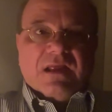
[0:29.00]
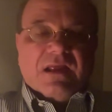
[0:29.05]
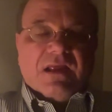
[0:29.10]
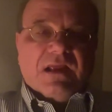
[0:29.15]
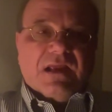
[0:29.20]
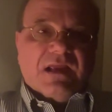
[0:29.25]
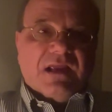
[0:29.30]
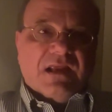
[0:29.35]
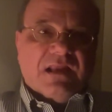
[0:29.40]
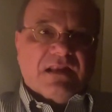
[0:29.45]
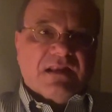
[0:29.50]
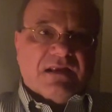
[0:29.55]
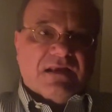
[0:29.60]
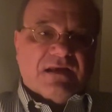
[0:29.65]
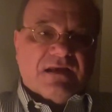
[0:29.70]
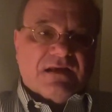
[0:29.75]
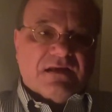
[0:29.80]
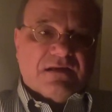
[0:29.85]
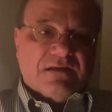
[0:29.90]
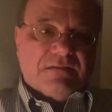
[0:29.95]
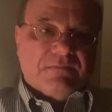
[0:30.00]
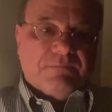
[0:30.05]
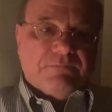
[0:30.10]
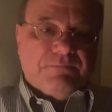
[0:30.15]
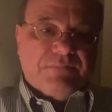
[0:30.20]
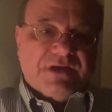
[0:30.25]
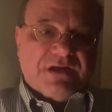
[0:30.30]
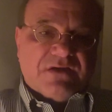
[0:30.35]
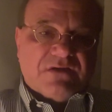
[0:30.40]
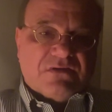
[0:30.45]
And
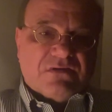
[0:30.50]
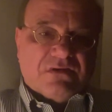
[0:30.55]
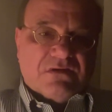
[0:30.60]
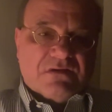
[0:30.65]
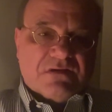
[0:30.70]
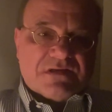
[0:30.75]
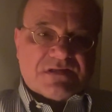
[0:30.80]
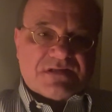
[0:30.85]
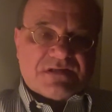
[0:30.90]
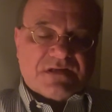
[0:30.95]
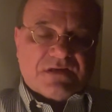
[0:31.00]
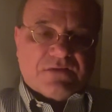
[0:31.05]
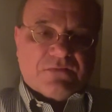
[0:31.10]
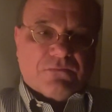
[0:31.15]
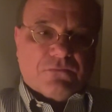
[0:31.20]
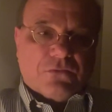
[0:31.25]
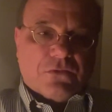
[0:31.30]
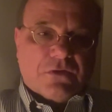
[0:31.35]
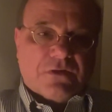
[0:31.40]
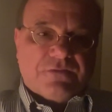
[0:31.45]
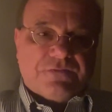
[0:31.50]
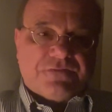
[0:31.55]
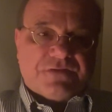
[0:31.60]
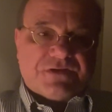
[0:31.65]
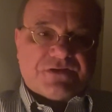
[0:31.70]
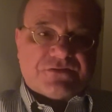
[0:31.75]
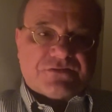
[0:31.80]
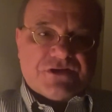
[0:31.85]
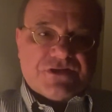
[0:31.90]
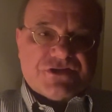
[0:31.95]
because a war of
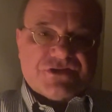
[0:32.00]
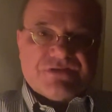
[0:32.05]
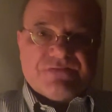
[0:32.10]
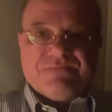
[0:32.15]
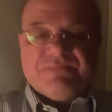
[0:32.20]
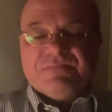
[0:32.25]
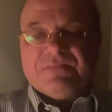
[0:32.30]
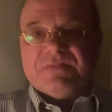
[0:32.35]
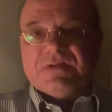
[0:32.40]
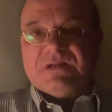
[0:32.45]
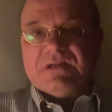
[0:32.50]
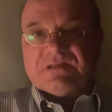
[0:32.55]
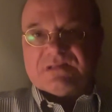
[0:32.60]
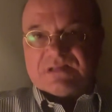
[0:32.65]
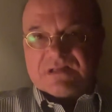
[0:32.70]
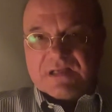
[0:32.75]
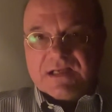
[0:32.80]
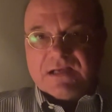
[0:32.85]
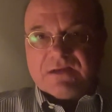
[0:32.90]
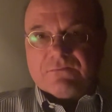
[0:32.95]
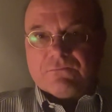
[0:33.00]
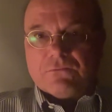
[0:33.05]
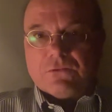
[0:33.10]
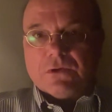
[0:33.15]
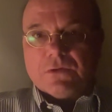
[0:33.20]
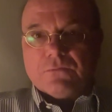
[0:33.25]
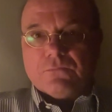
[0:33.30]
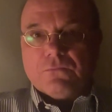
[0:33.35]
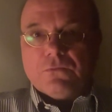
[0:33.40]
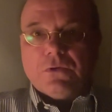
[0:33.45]
attrition, it's like
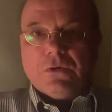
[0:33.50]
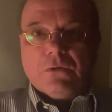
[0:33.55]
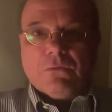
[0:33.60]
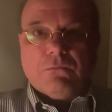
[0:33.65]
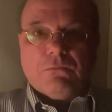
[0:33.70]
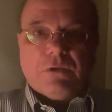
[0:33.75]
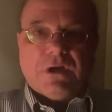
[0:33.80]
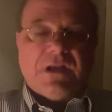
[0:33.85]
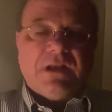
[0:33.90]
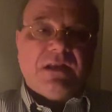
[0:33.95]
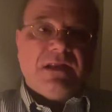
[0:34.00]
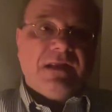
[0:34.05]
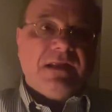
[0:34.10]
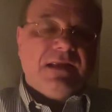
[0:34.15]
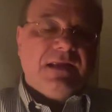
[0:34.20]
World War I,